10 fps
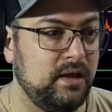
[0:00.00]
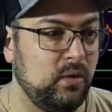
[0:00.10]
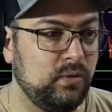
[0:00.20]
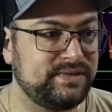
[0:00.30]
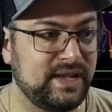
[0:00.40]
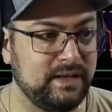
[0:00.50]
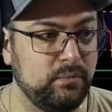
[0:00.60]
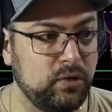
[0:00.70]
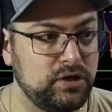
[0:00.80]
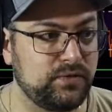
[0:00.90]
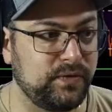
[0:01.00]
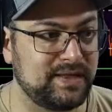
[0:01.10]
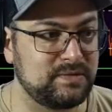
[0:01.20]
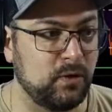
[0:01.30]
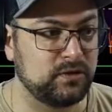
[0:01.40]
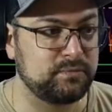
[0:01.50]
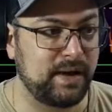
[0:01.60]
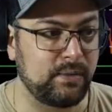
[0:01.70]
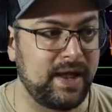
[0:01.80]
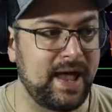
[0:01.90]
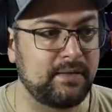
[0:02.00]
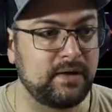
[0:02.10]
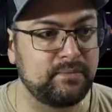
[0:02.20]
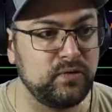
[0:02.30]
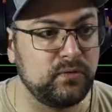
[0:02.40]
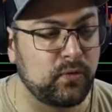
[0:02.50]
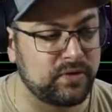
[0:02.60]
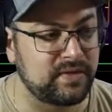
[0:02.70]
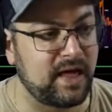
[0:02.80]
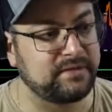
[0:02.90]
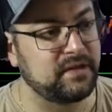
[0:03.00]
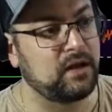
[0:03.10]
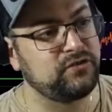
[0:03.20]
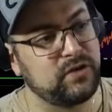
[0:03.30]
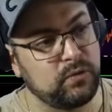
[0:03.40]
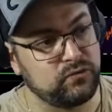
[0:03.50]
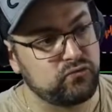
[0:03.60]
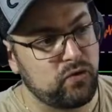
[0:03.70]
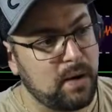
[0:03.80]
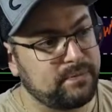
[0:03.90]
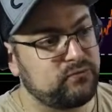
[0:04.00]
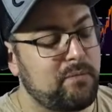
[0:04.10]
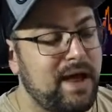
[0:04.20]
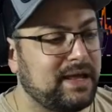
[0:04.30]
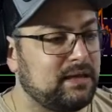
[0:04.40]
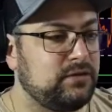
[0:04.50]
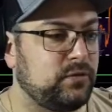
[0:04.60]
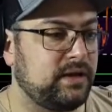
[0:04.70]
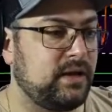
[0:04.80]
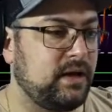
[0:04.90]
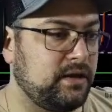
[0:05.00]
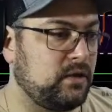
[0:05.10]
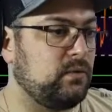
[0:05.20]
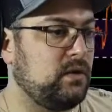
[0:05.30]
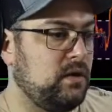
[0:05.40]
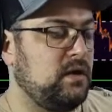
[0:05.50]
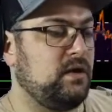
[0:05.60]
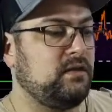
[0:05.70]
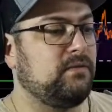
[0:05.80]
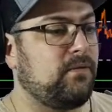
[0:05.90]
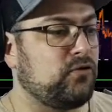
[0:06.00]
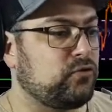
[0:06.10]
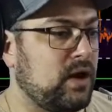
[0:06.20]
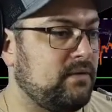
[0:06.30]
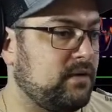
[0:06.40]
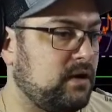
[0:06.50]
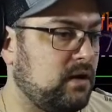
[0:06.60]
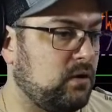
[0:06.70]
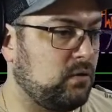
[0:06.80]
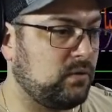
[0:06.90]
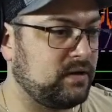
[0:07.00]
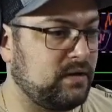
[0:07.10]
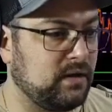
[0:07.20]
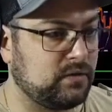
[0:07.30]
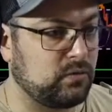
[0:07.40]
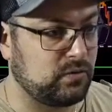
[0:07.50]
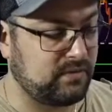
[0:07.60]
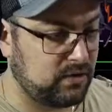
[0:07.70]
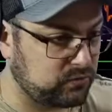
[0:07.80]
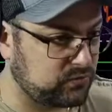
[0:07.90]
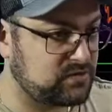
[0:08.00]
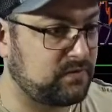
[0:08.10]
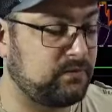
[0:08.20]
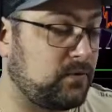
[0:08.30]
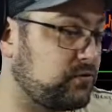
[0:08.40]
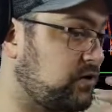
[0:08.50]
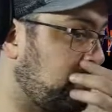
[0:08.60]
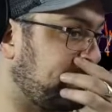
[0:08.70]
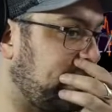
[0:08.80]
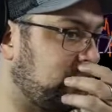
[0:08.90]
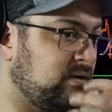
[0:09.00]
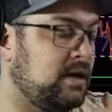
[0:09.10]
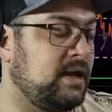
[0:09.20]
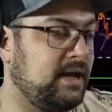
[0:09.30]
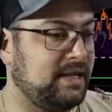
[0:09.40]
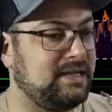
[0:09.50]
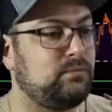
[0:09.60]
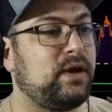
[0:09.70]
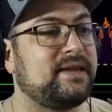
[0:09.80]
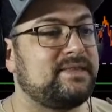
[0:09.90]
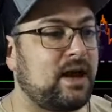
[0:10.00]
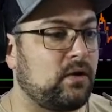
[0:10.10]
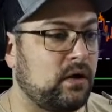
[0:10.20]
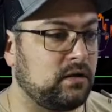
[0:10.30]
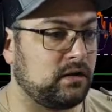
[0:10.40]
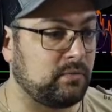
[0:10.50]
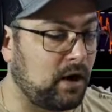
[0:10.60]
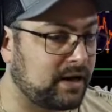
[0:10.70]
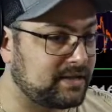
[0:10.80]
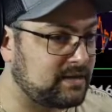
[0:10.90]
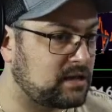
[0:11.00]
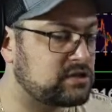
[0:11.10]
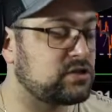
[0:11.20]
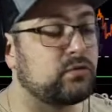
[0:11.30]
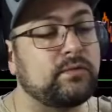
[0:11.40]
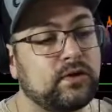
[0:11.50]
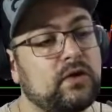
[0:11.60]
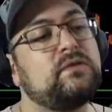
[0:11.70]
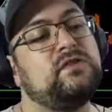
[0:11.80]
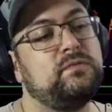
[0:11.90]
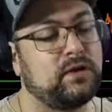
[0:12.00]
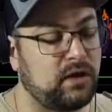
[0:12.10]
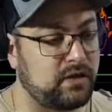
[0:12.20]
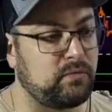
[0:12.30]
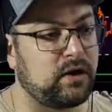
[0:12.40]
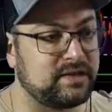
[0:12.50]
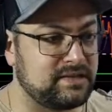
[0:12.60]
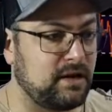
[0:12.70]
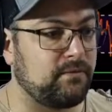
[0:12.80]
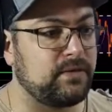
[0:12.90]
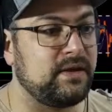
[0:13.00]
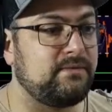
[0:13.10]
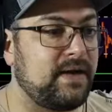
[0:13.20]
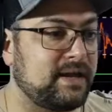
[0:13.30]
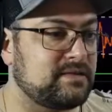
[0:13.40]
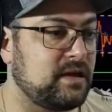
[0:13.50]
Went slightly bullish for that small spike we had up to $14,000. Then we dropped dramatically during, the first wave or when the coronavirus was first coming out. It did break us down on the markets, not just on cryptocurrencies, but a lot of the markets suffered the effects